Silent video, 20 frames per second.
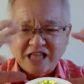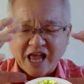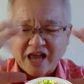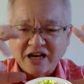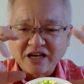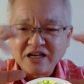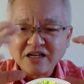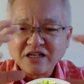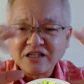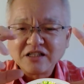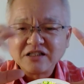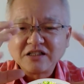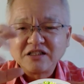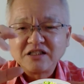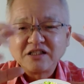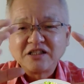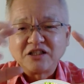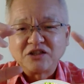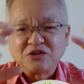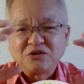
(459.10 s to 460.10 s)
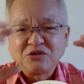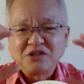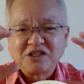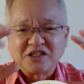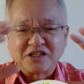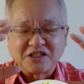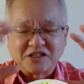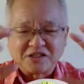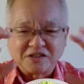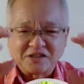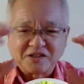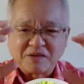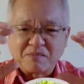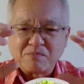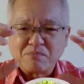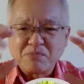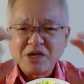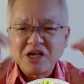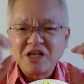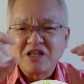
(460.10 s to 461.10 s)
tender. The
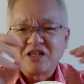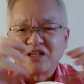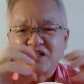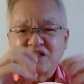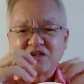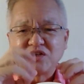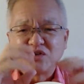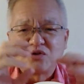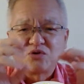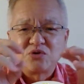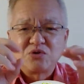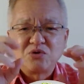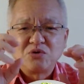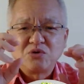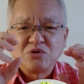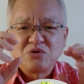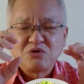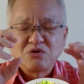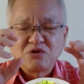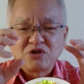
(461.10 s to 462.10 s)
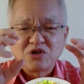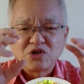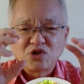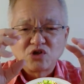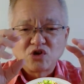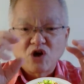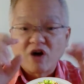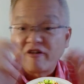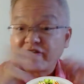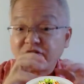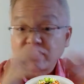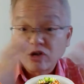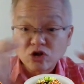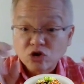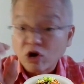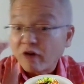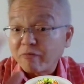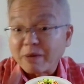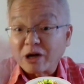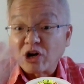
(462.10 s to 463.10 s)
meat is so
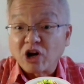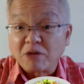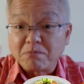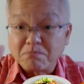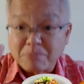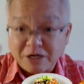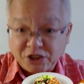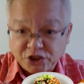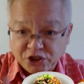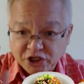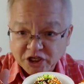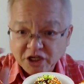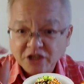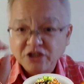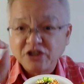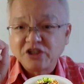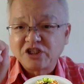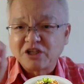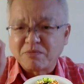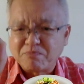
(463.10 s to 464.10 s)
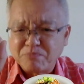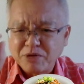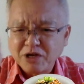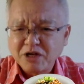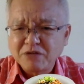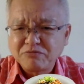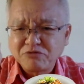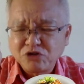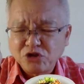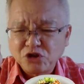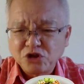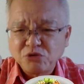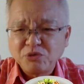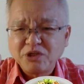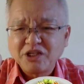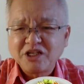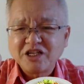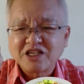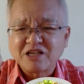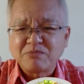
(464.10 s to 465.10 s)
soft but not mushy. It's a bit of
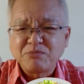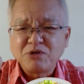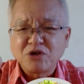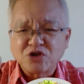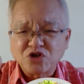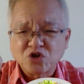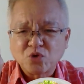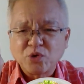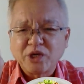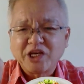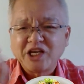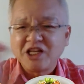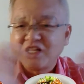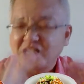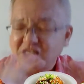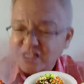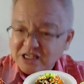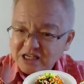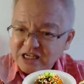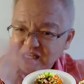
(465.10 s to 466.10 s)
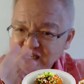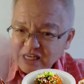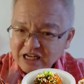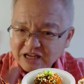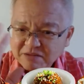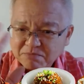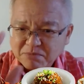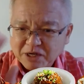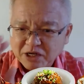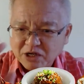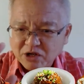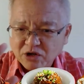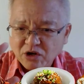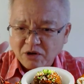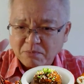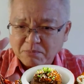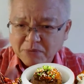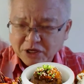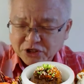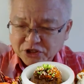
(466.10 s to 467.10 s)
chewiness, a bit of squeakiness, but
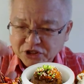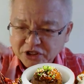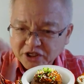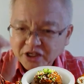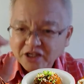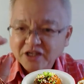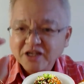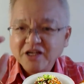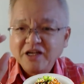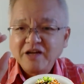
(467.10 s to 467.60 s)
not mushy.